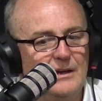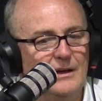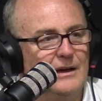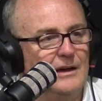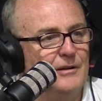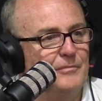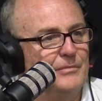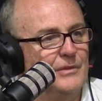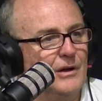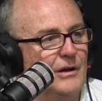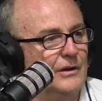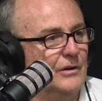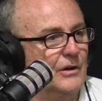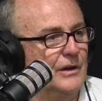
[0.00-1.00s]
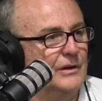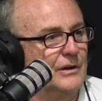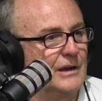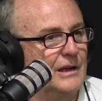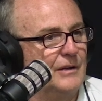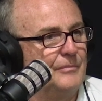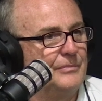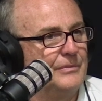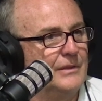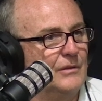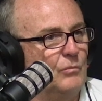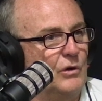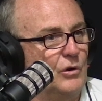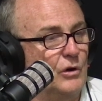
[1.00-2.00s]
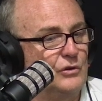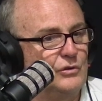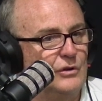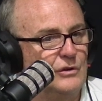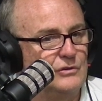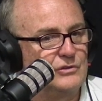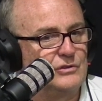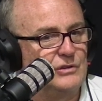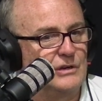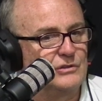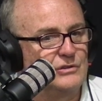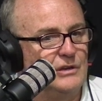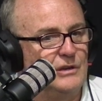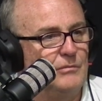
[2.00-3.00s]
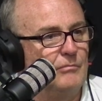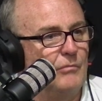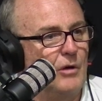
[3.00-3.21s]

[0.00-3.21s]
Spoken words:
When I turned 60,